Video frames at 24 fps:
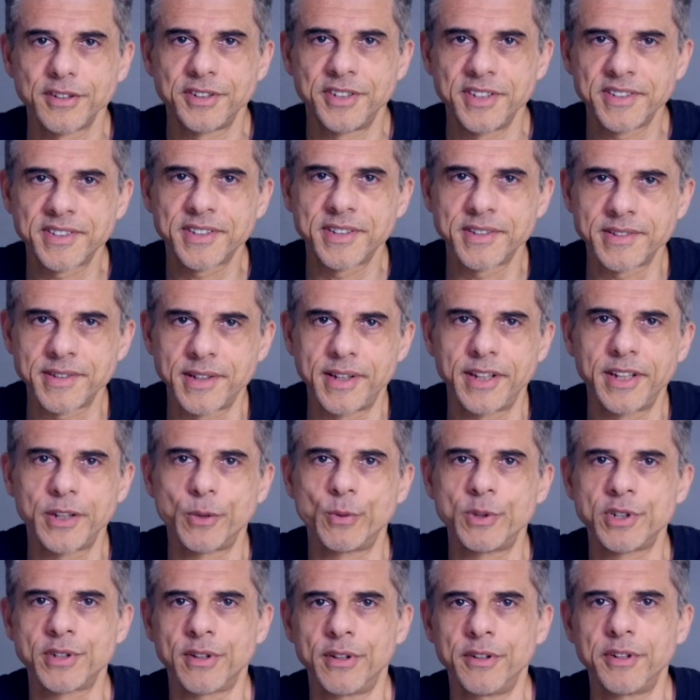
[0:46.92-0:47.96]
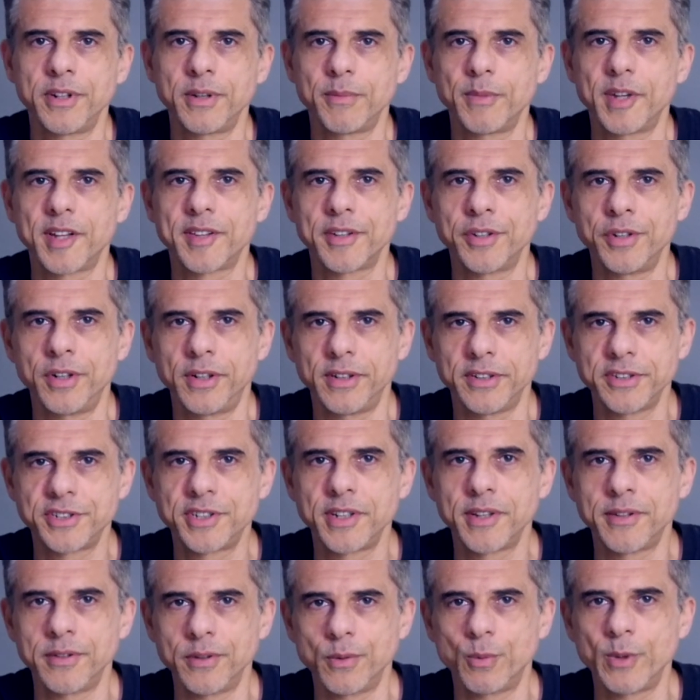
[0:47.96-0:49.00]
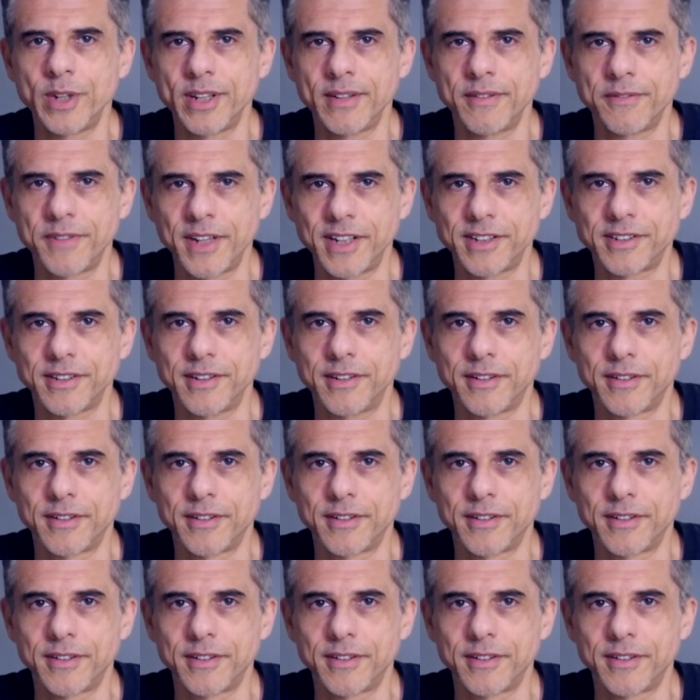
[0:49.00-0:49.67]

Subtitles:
D.I.S.C. is a language learning methodology that we invented.